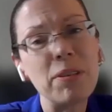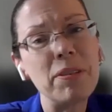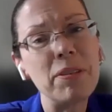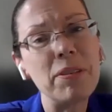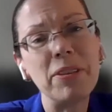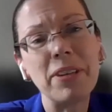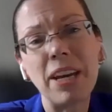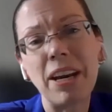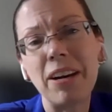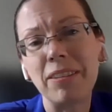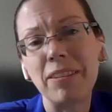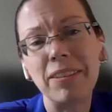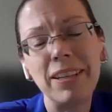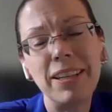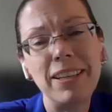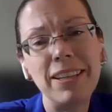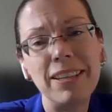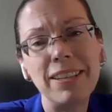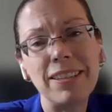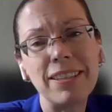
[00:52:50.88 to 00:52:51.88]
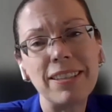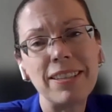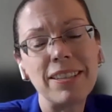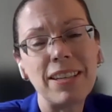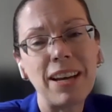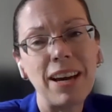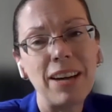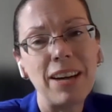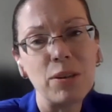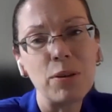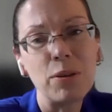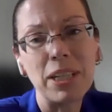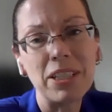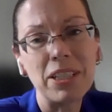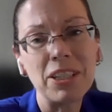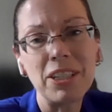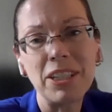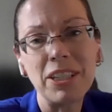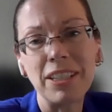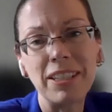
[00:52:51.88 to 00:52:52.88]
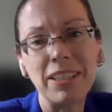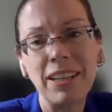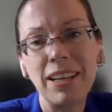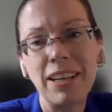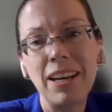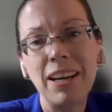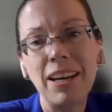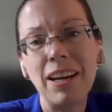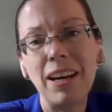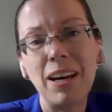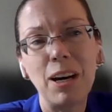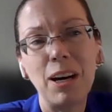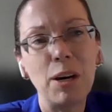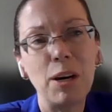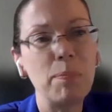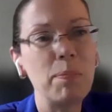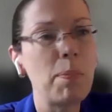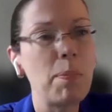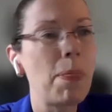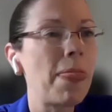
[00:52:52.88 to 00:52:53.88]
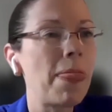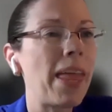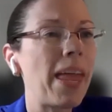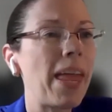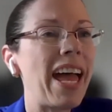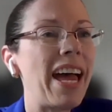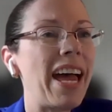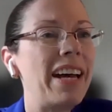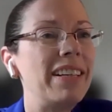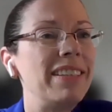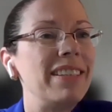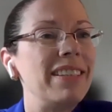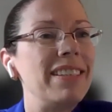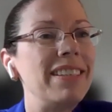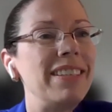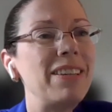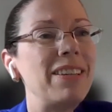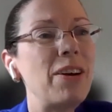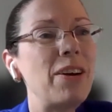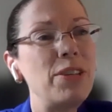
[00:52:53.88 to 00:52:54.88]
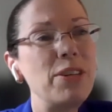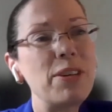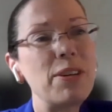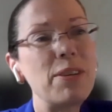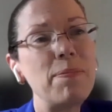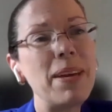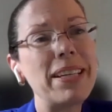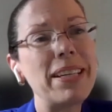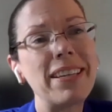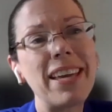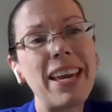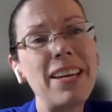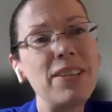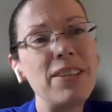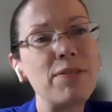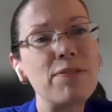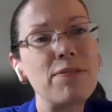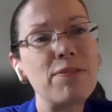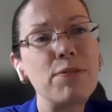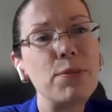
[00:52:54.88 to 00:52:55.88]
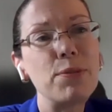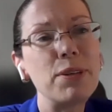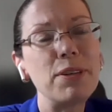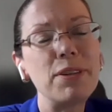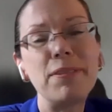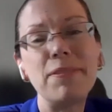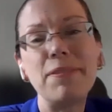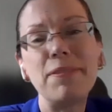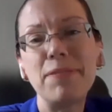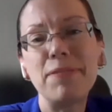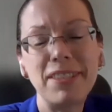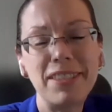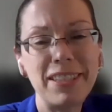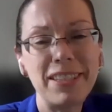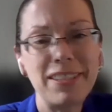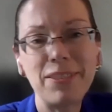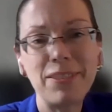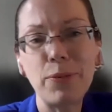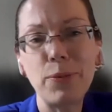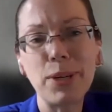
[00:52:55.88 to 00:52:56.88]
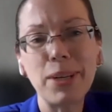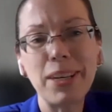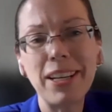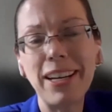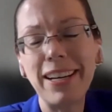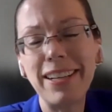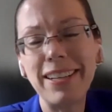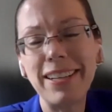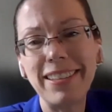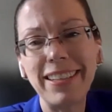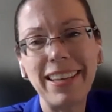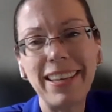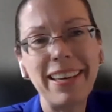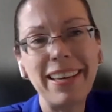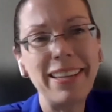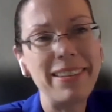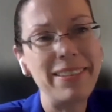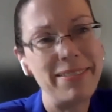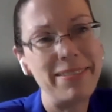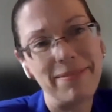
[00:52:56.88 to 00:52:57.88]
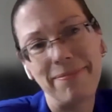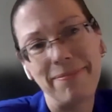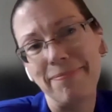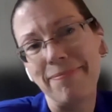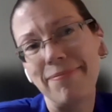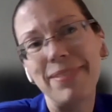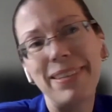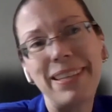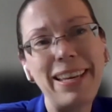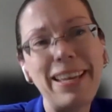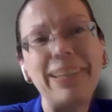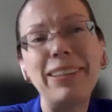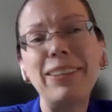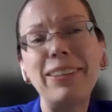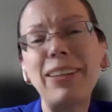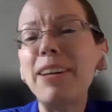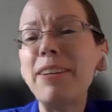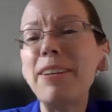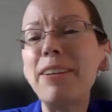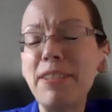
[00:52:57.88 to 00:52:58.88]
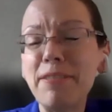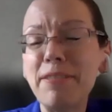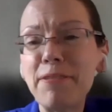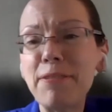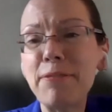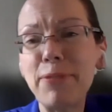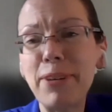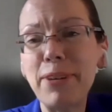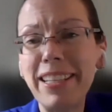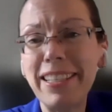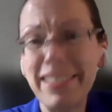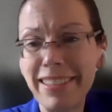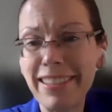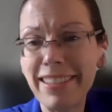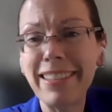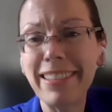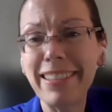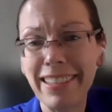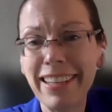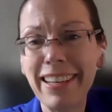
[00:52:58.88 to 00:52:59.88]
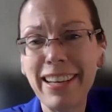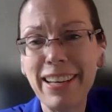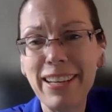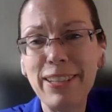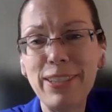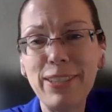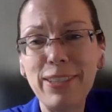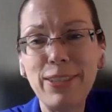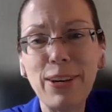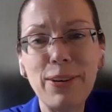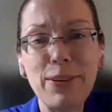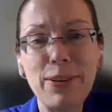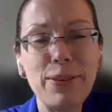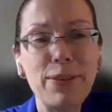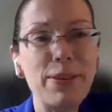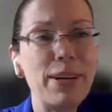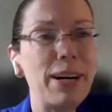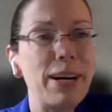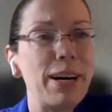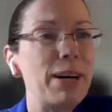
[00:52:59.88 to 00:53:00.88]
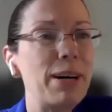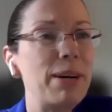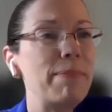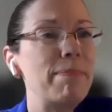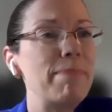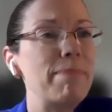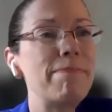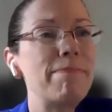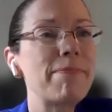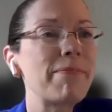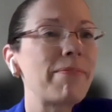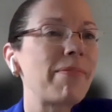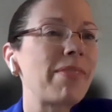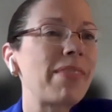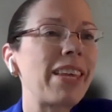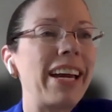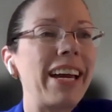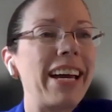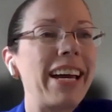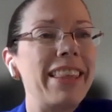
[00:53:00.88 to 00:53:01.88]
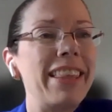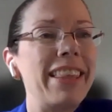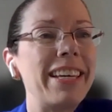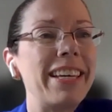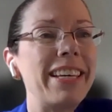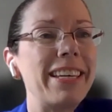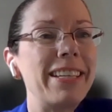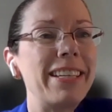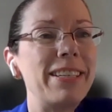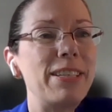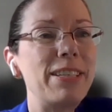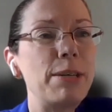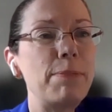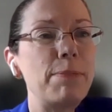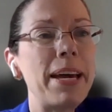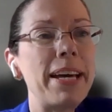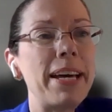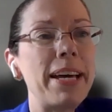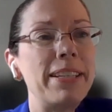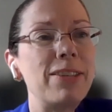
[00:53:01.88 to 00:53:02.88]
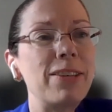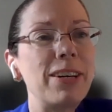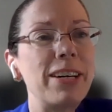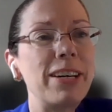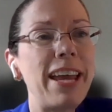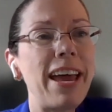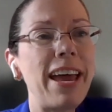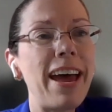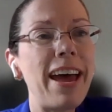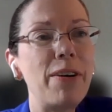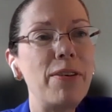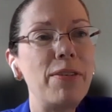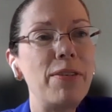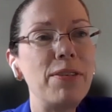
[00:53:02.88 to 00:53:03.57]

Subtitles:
with you, Carol. It is a style question. And, you know, you could make a case for organizing it in a lot of different ways. So I think it depends on how